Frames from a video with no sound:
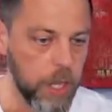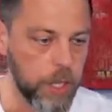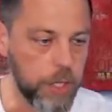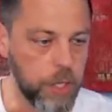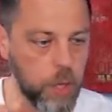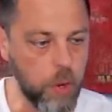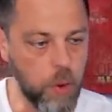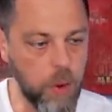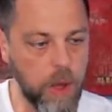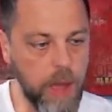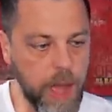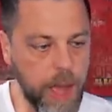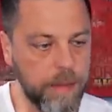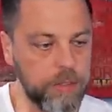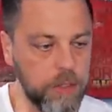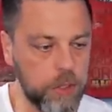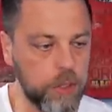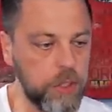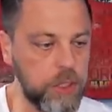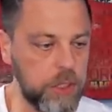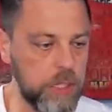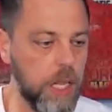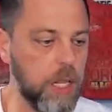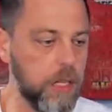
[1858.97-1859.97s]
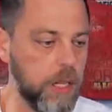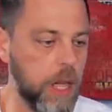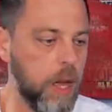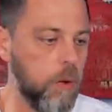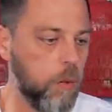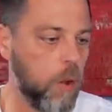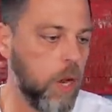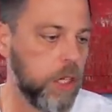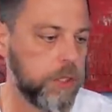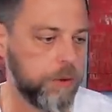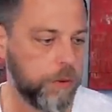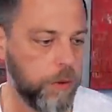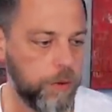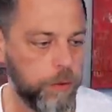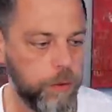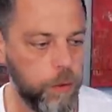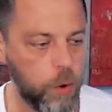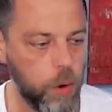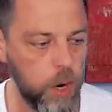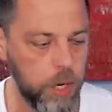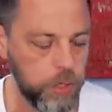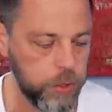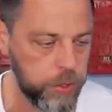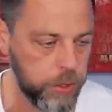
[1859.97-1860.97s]
you don't have to sell that watch for
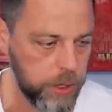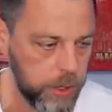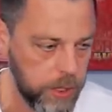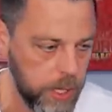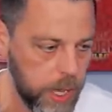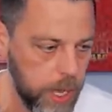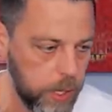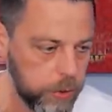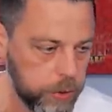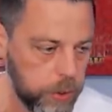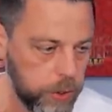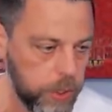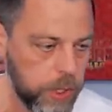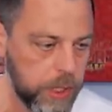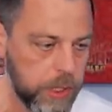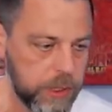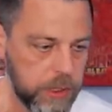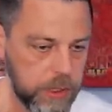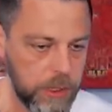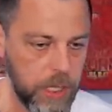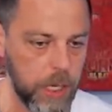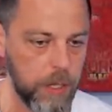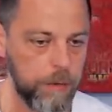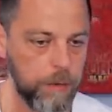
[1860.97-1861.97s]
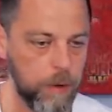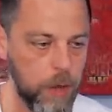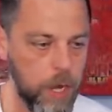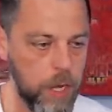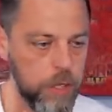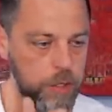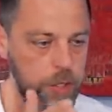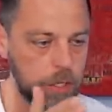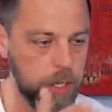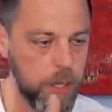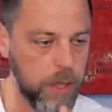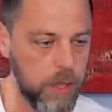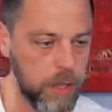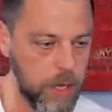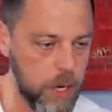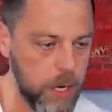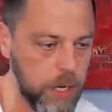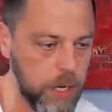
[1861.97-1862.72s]
four hundred thousand dollars. You can sell it for one hundred